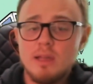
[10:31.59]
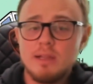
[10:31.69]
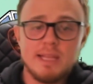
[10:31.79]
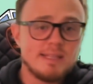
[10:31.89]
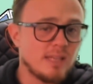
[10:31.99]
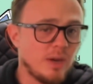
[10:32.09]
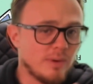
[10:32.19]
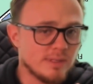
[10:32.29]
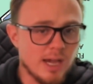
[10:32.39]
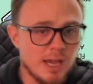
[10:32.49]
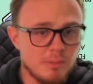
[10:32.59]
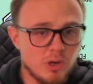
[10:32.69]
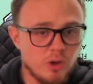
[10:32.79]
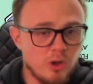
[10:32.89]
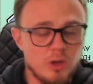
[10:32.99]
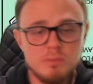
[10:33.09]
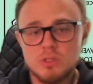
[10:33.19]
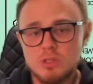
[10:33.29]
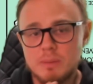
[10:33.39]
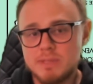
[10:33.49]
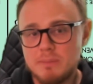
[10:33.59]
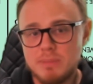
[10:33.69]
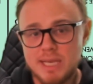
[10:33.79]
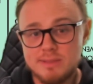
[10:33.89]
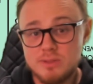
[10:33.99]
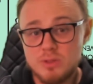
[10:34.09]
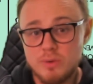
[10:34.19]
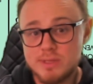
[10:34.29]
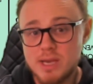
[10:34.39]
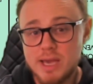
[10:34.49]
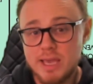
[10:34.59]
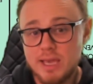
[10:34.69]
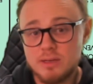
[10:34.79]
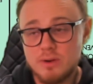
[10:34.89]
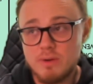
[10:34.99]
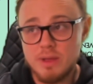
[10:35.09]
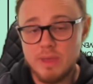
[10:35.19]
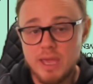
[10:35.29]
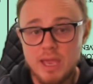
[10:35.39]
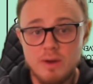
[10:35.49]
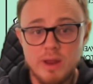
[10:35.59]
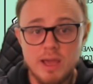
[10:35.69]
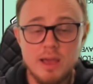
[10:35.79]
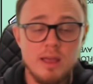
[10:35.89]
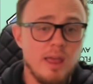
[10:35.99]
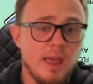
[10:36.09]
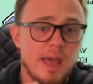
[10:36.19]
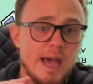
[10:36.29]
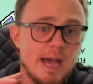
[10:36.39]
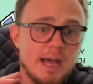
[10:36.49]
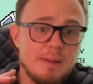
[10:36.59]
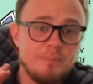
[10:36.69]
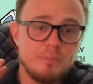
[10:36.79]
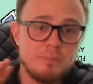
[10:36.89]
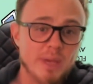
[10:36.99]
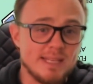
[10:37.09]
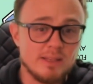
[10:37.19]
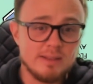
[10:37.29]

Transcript: let's say, retirement homes, top 10 places to retire in and around the area, best